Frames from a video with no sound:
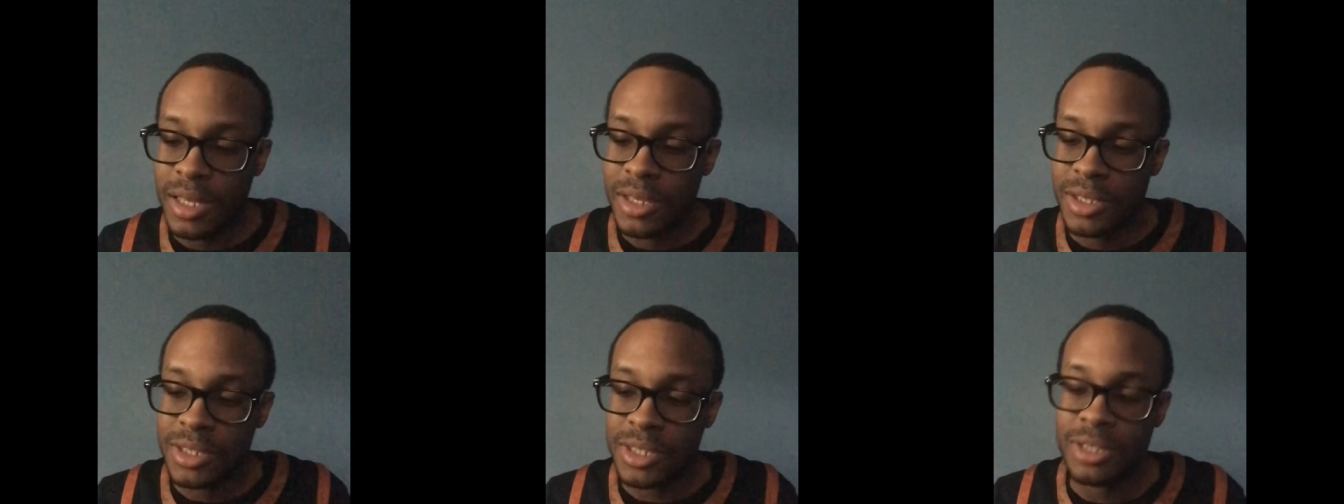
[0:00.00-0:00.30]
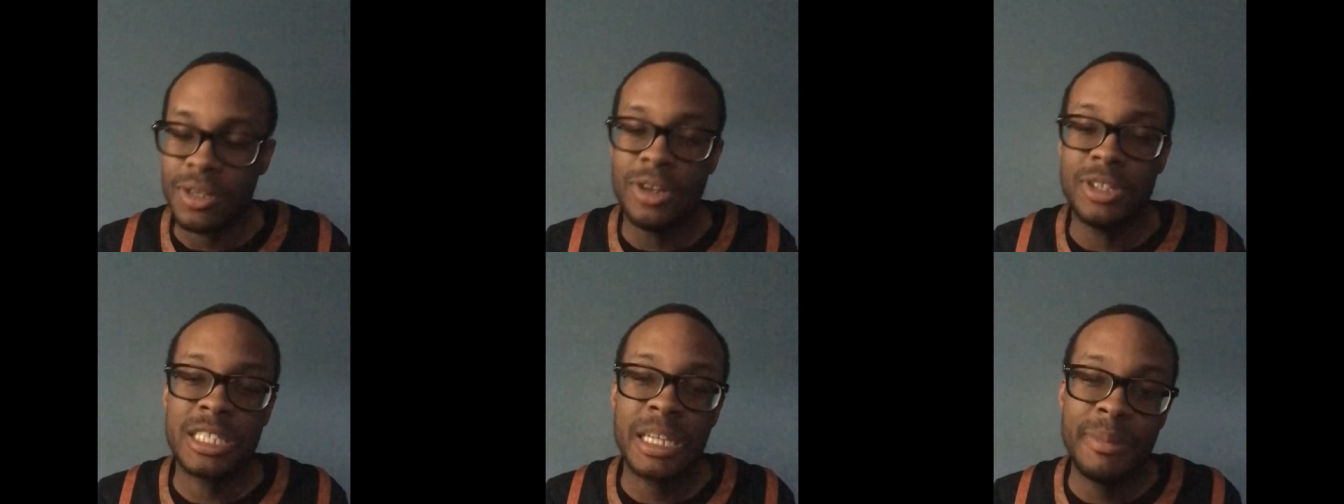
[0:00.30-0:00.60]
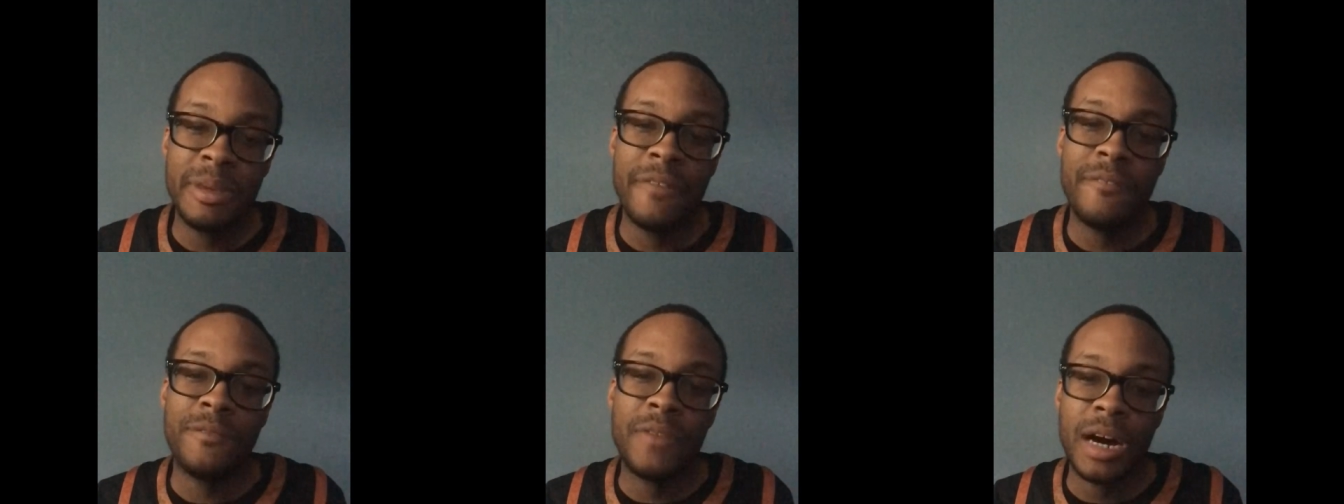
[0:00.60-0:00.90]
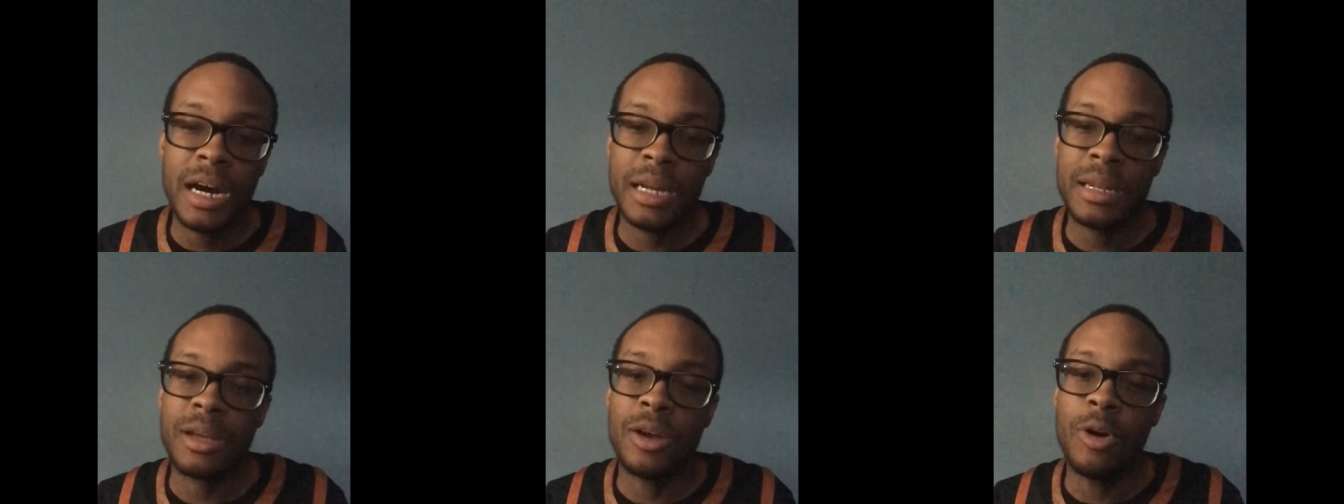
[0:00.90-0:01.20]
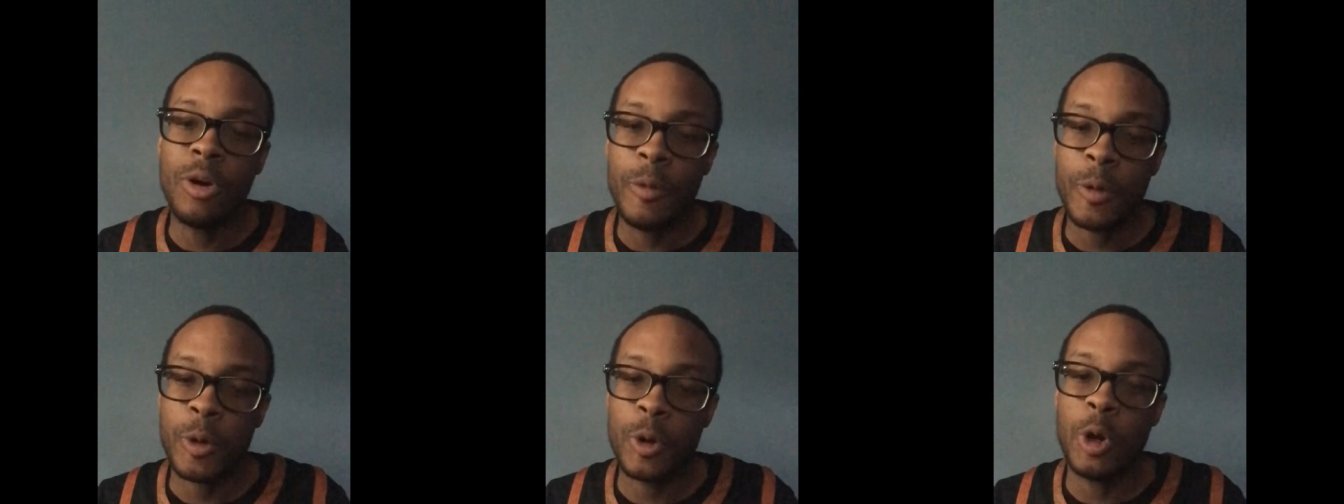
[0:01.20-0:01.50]
So it's going to be fun
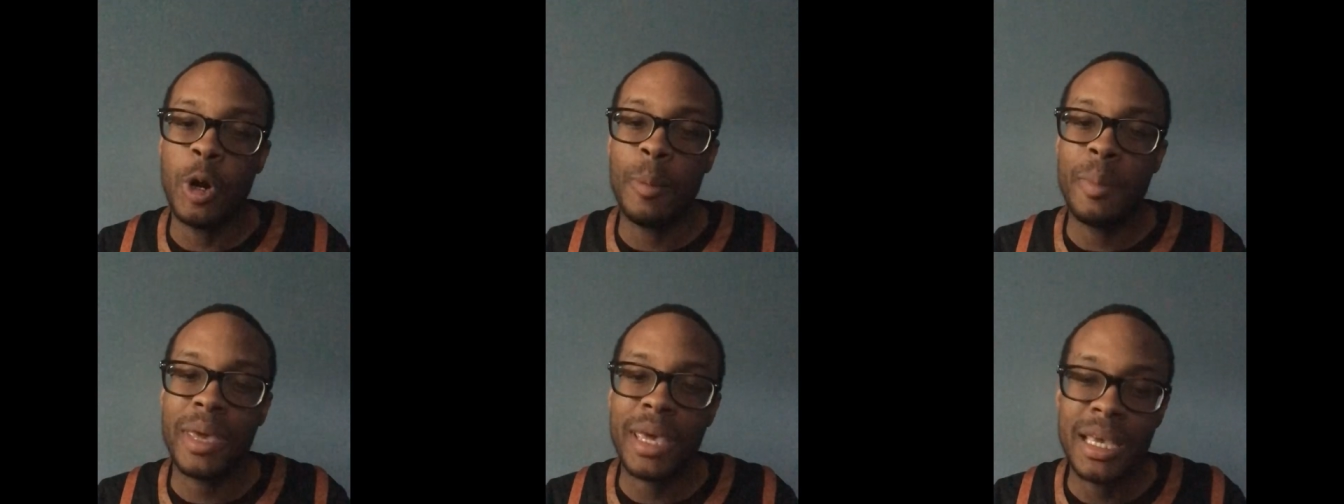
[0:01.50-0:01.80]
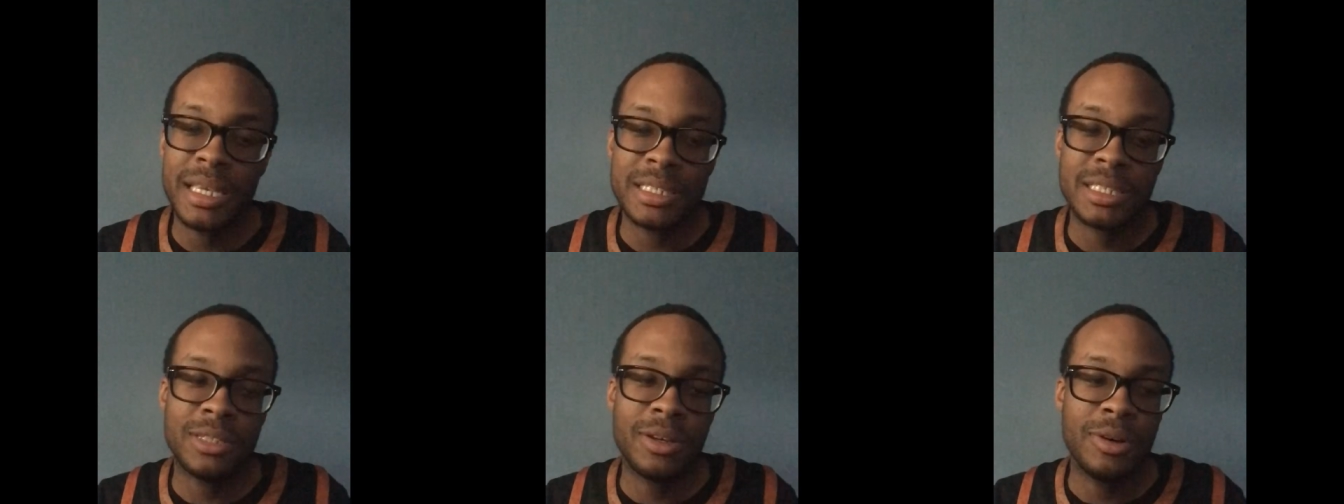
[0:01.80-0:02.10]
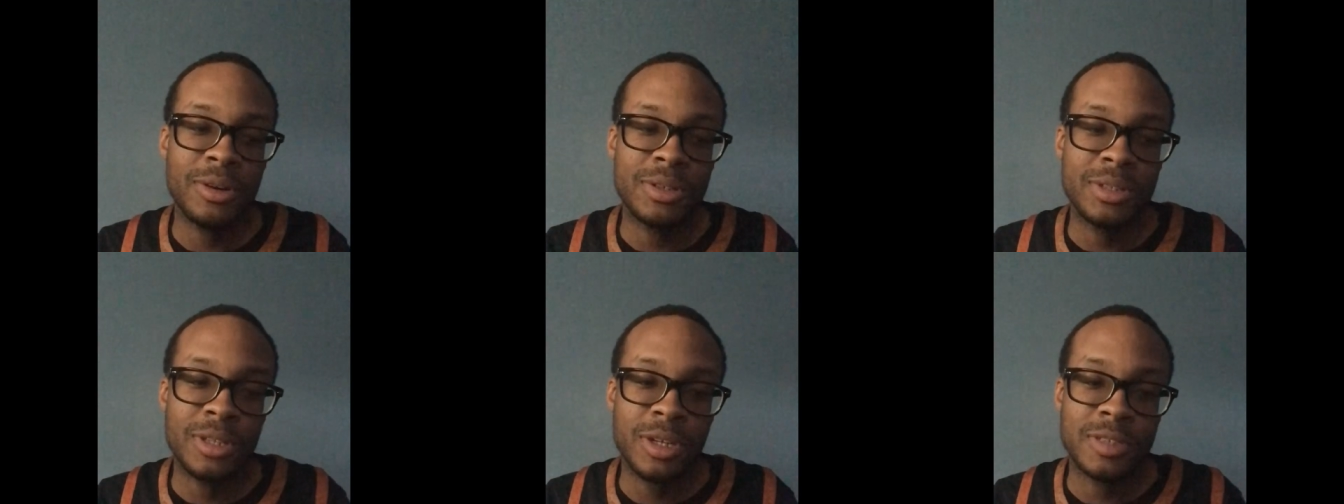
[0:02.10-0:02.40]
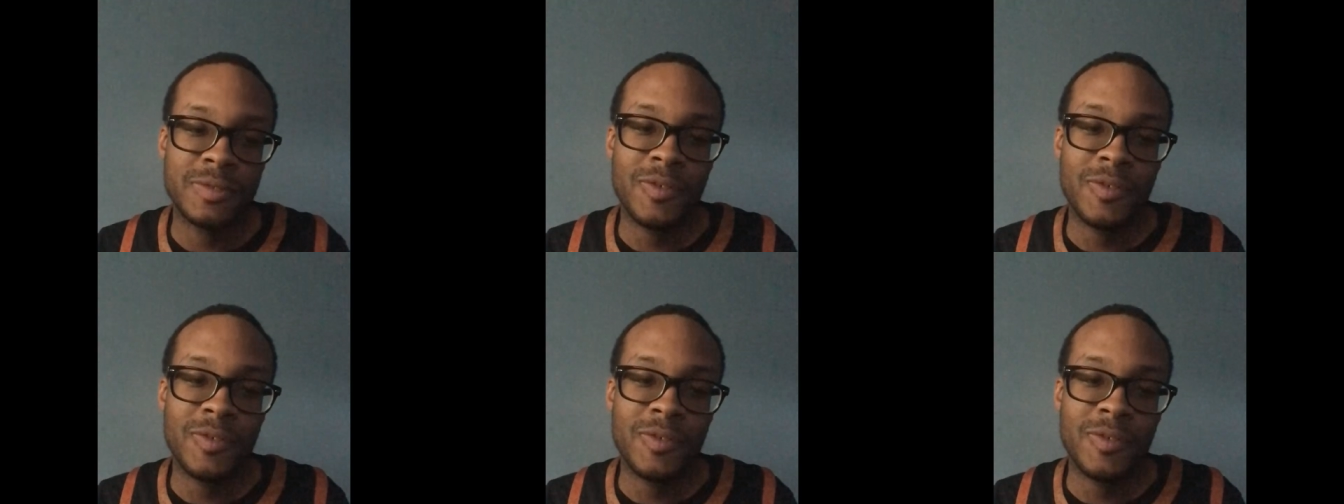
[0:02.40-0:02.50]
going against those